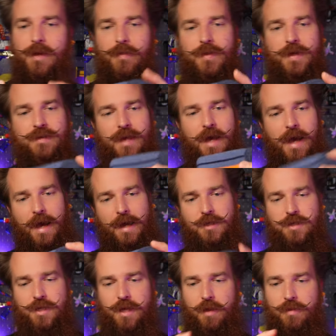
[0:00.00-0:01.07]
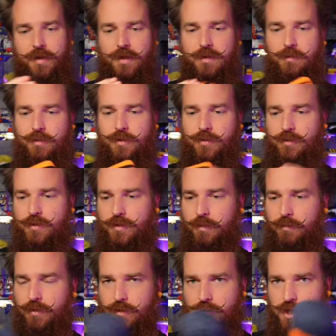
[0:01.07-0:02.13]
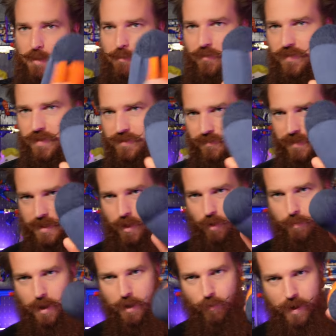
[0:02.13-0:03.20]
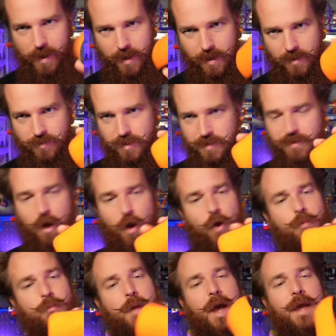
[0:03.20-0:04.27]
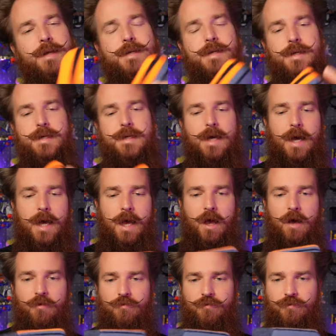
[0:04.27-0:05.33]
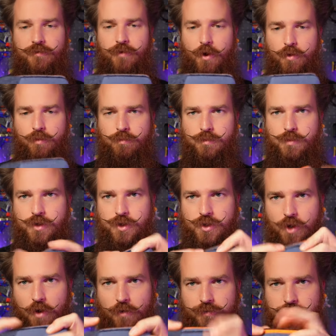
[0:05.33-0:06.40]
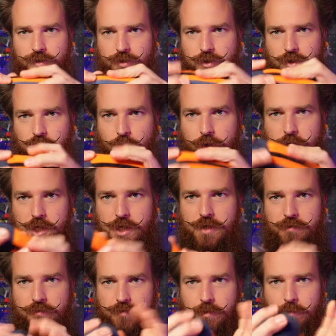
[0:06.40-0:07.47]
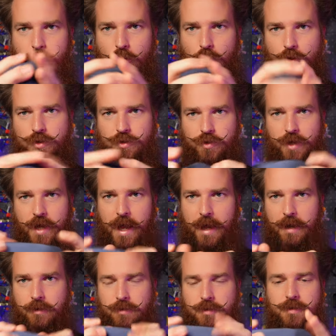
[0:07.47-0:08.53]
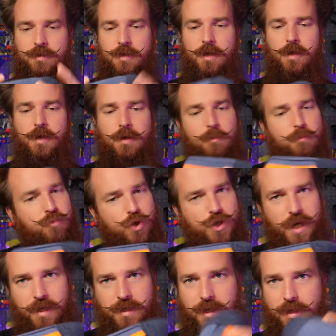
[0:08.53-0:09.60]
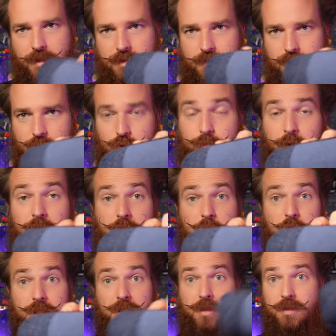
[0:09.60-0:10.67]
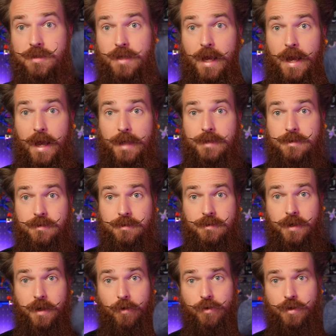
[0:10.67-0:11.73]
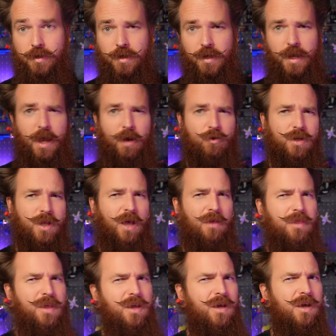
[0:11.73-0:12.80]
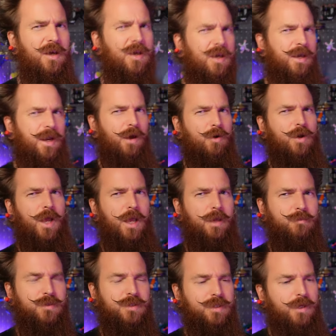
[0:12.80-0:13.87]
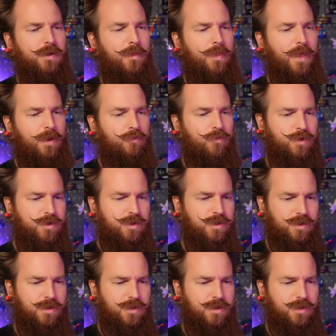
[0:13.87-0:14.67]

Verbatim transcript: these are actually, I think, the pure, the pure gem of this video, by the way. So these are homemade Uh, foam, soft, squishy, from all sort of angles, projectiles to bust shields, and, you know, count. I think in our games they would